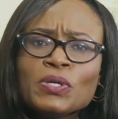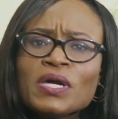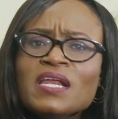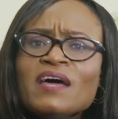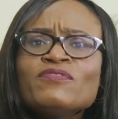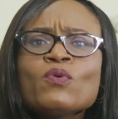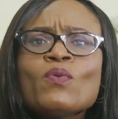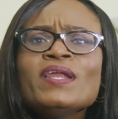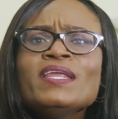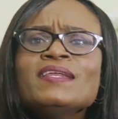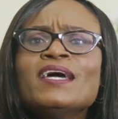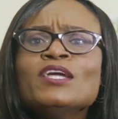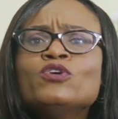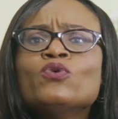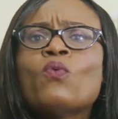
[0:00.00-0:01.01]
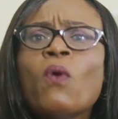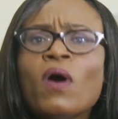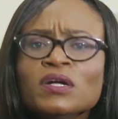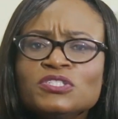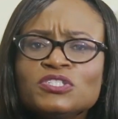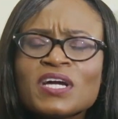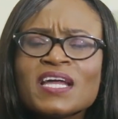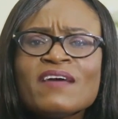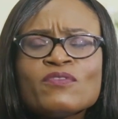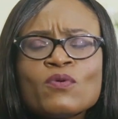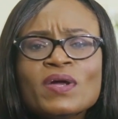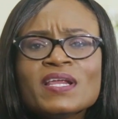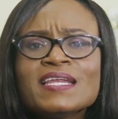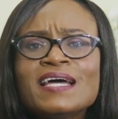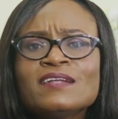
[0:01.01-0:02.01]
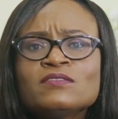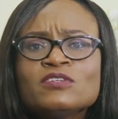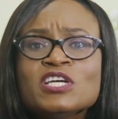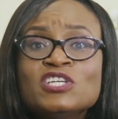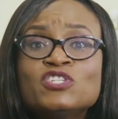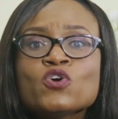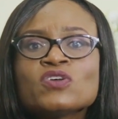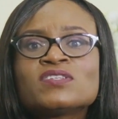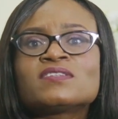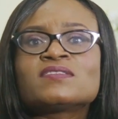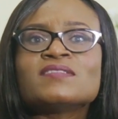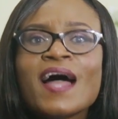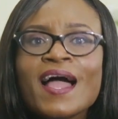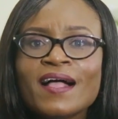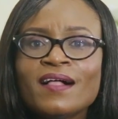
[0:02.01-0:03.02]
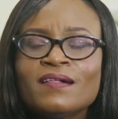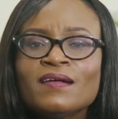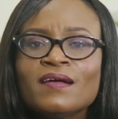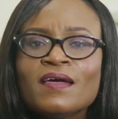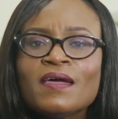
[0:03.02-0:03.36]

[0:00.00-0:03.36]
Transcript: You can have the wedding that you want. You can have the wedding that is your style.